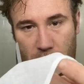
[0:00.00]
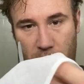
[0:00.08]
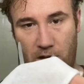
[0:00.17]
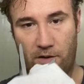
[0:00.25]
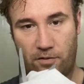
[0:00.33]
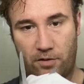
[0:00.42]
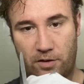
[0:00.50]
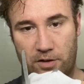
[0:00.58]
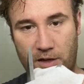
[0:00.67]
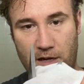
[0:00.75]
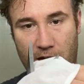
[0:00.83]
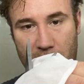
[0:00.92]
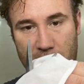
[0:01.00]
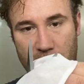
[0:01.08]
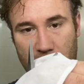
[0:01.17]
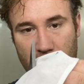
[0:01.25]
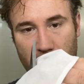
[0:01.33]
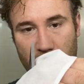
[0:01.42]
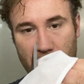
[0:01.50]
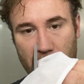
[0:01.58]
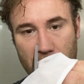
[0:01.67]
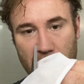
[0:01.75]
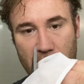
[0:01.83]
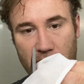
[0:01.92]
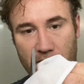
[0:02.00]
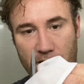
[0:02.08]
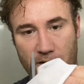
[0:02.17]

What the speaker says: Careful not to cut yourself when you're cleaning.